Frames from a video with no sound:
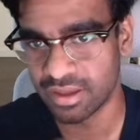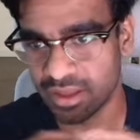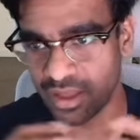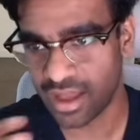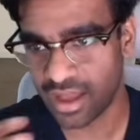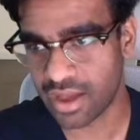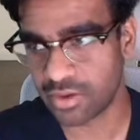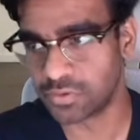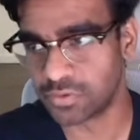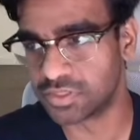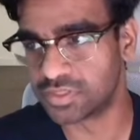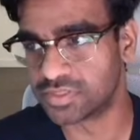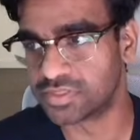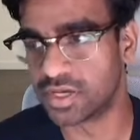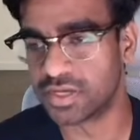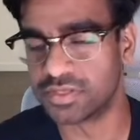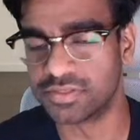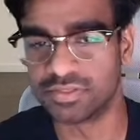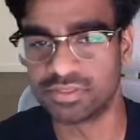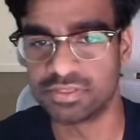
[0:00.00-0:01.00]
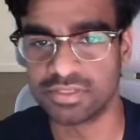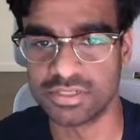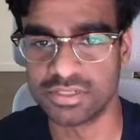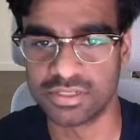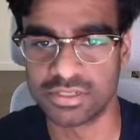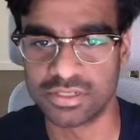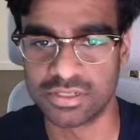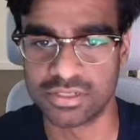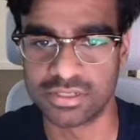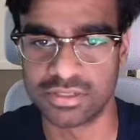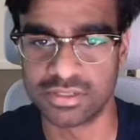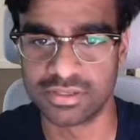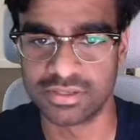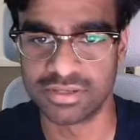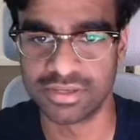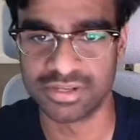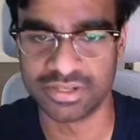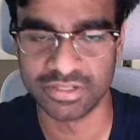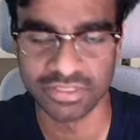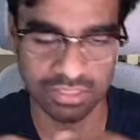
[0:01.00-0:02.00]
how it decides to
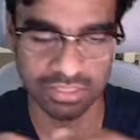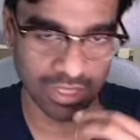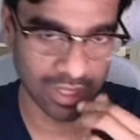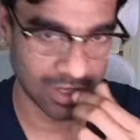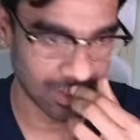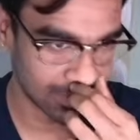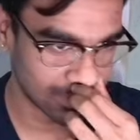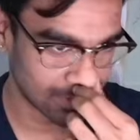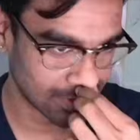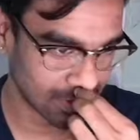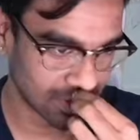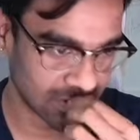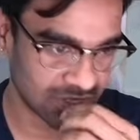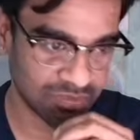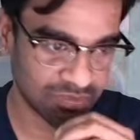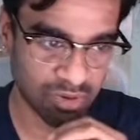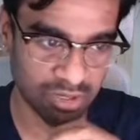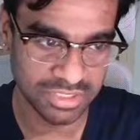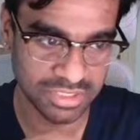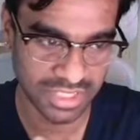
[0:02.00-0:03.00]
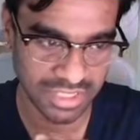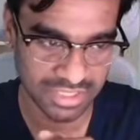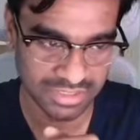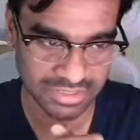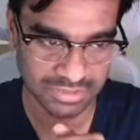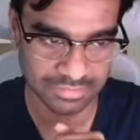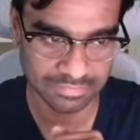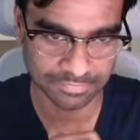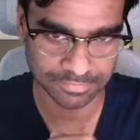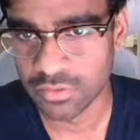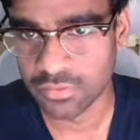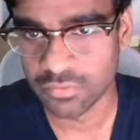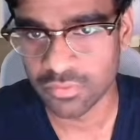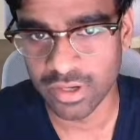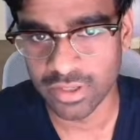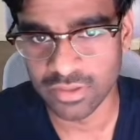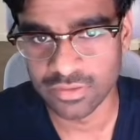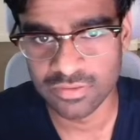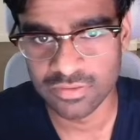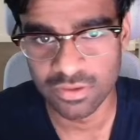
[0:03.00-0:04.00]
initialize this project.
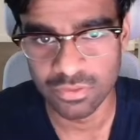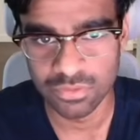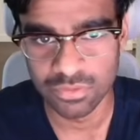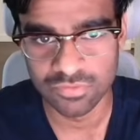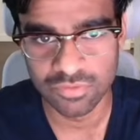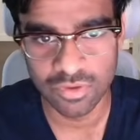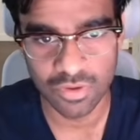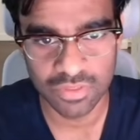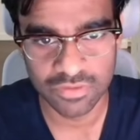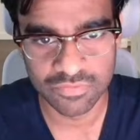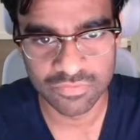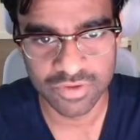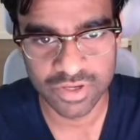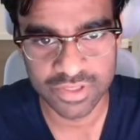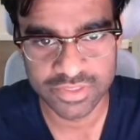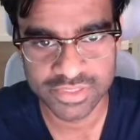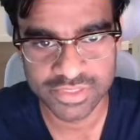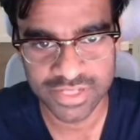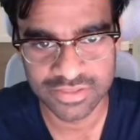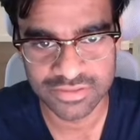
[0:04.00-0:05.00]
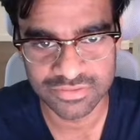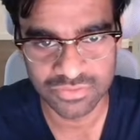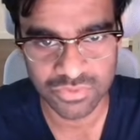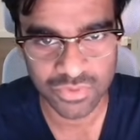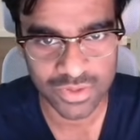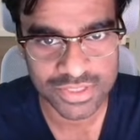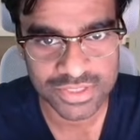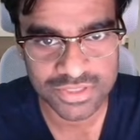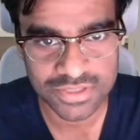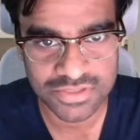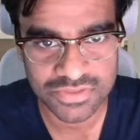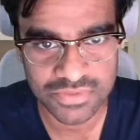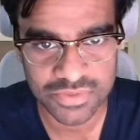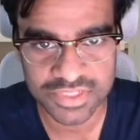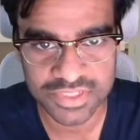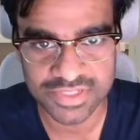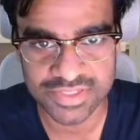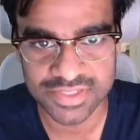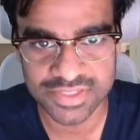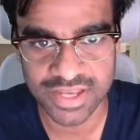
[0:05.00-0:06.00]
Great, so we've got the first set of questions
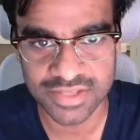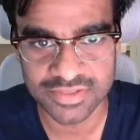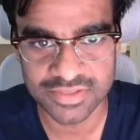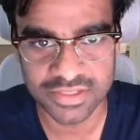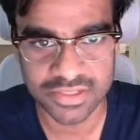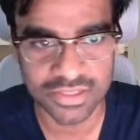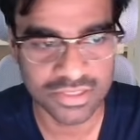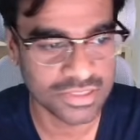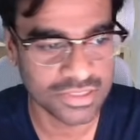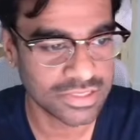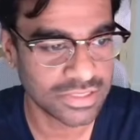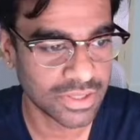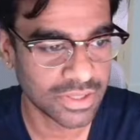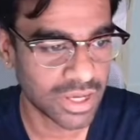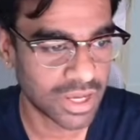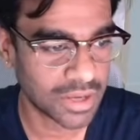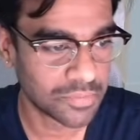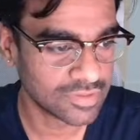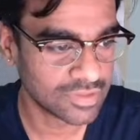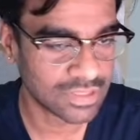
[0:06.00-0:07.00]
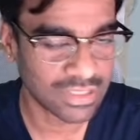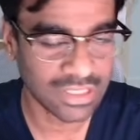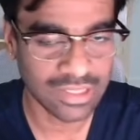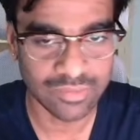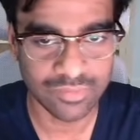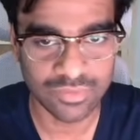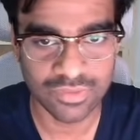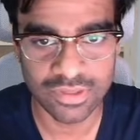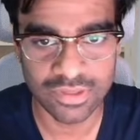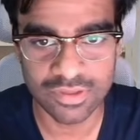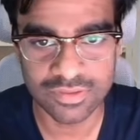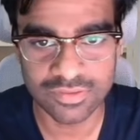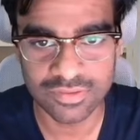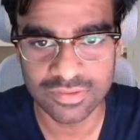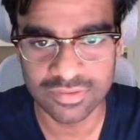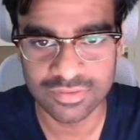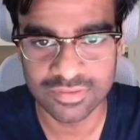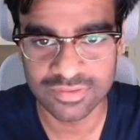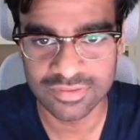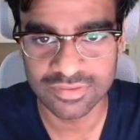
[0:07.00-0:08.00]
which it's asking us. To keep this
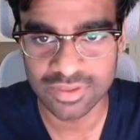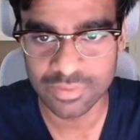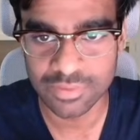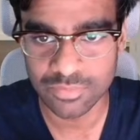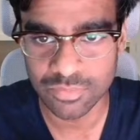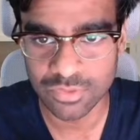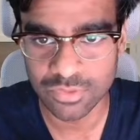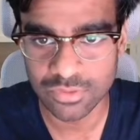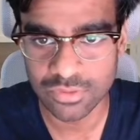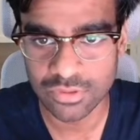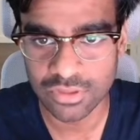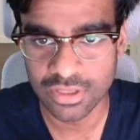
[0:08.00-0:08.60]
simple,